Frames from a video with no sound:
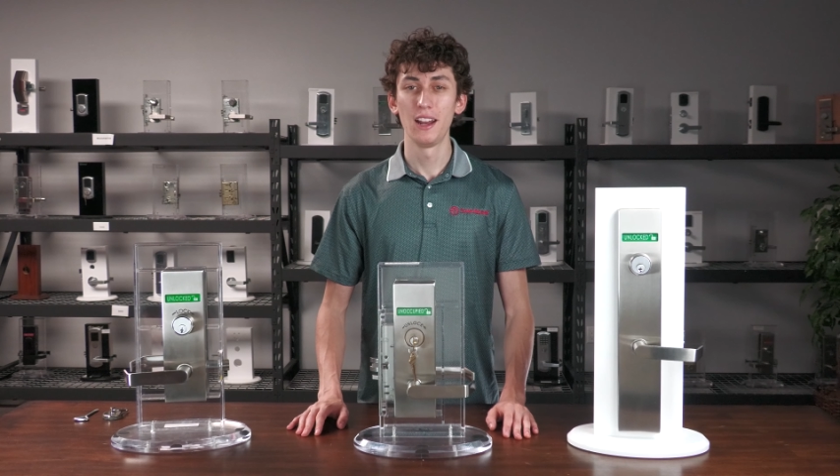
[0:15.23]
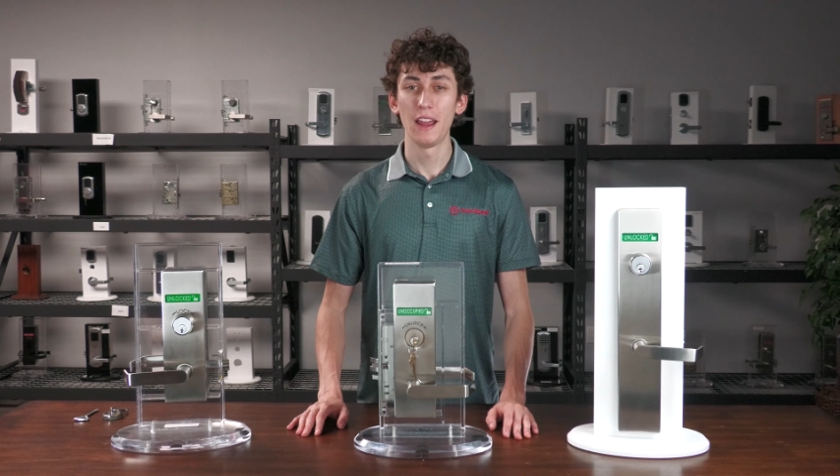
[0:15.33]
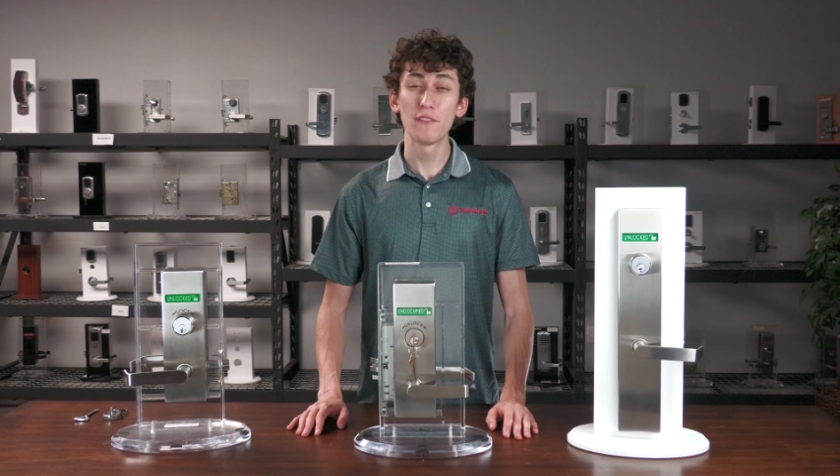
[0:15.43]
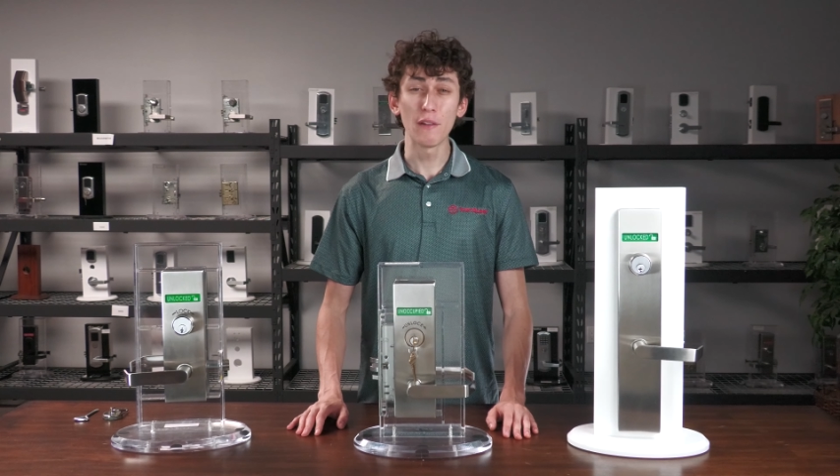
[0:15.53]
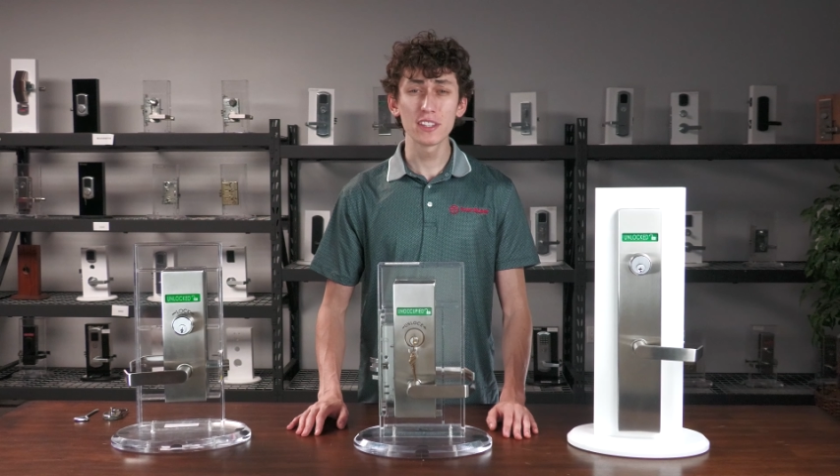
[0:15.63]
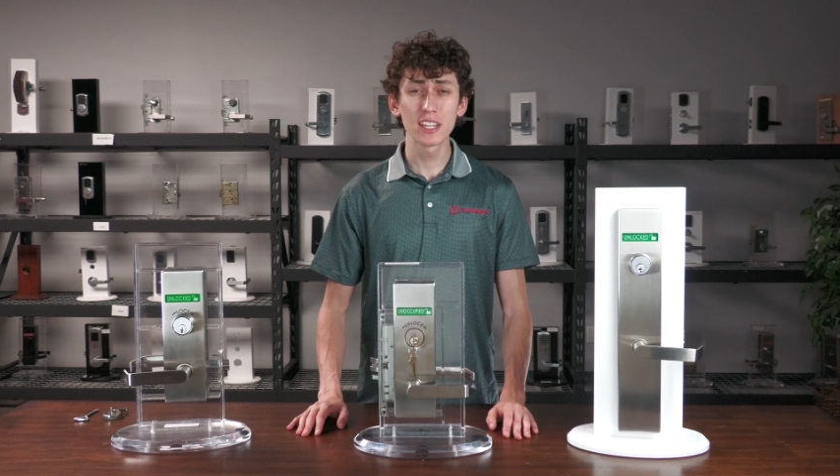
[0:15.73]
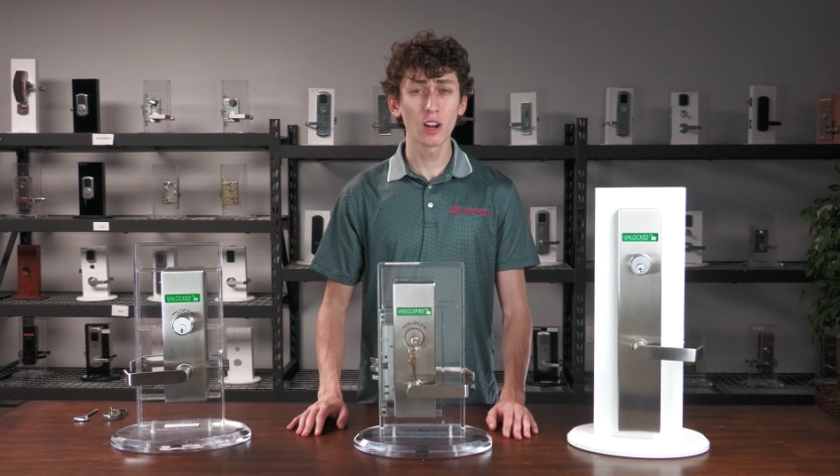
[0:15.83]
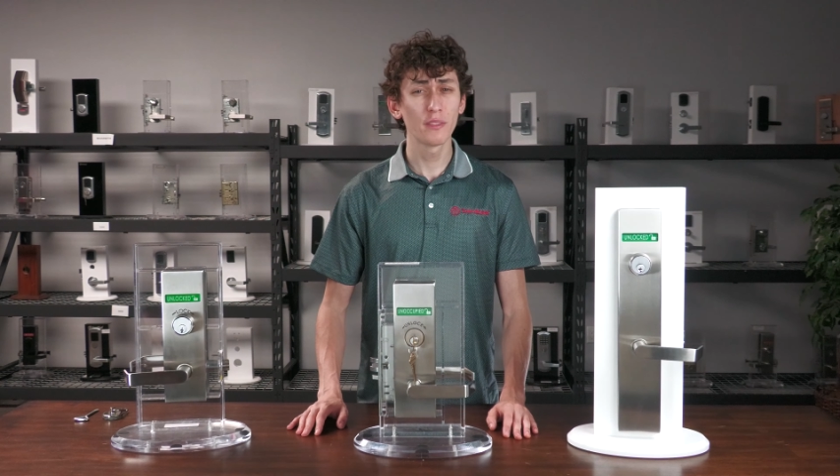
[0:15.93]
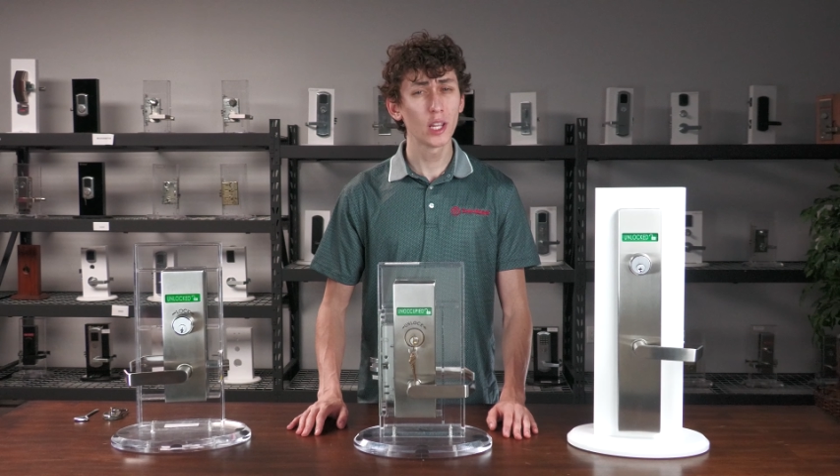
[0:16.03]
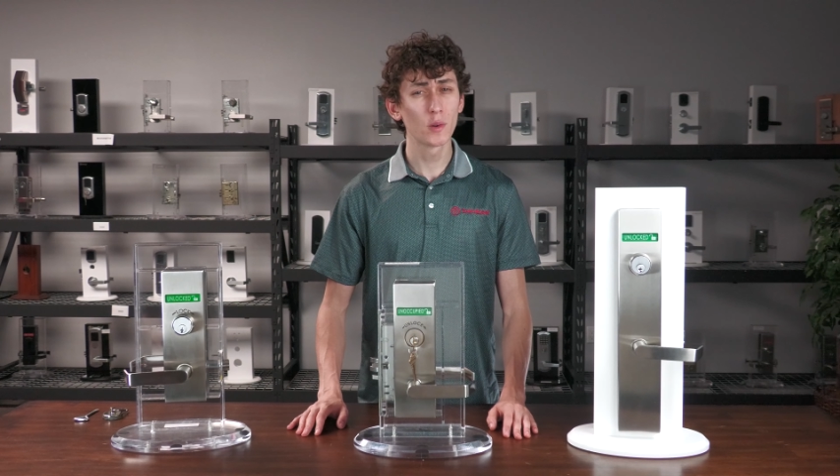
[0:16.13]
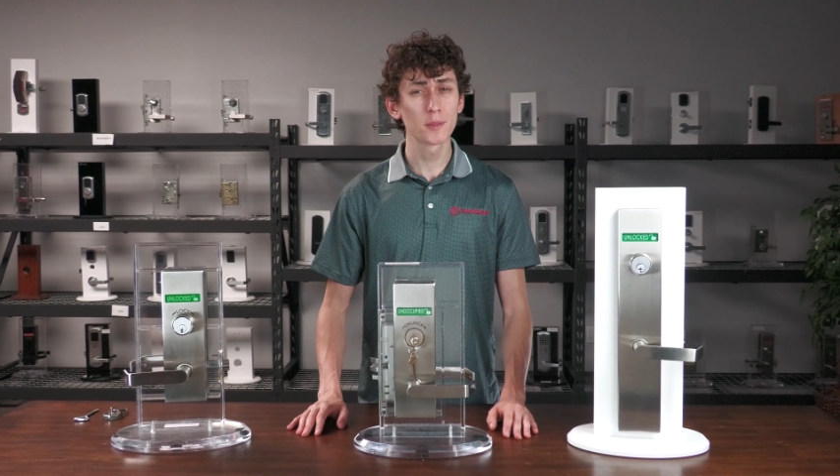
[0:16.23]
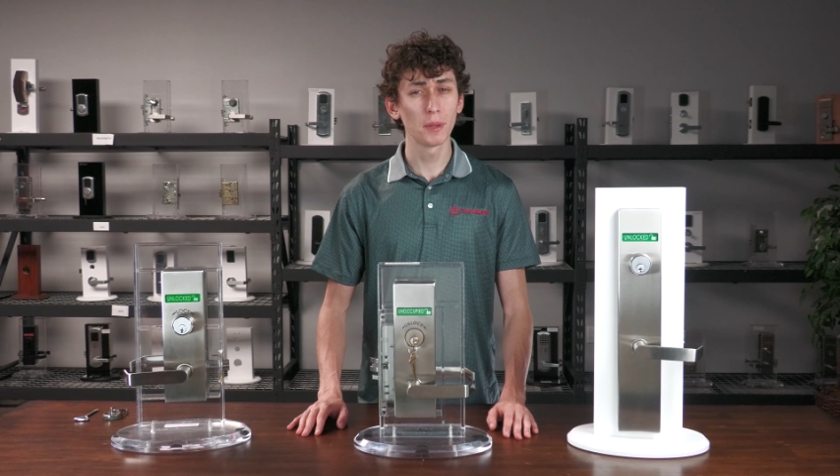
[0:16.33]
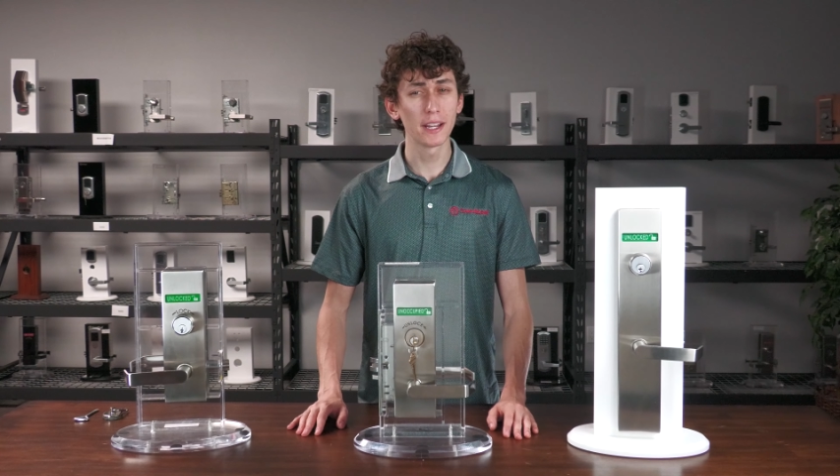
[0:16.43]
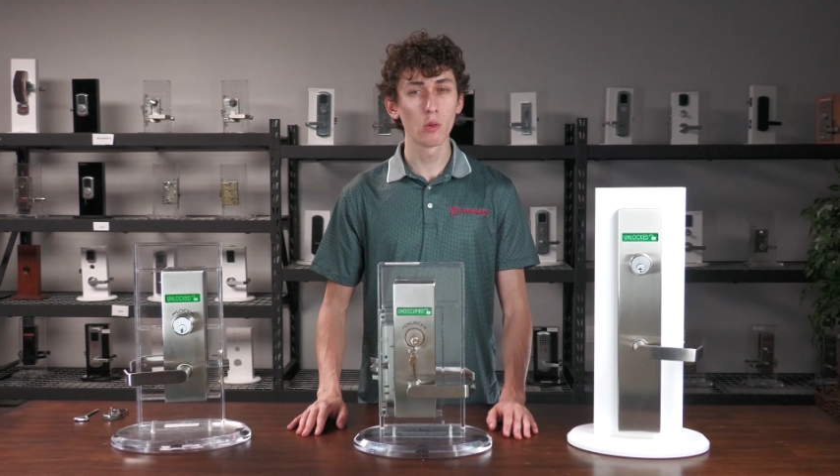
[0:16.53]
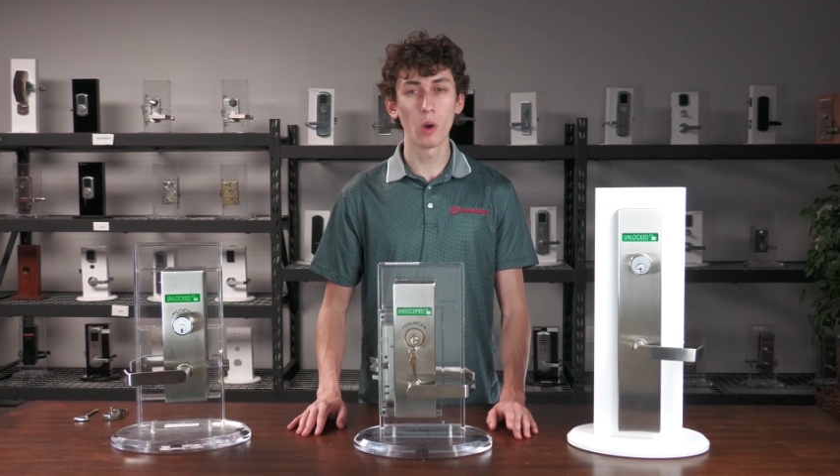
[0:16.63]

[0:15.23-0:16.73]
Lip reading: If you haven't seen our video explaining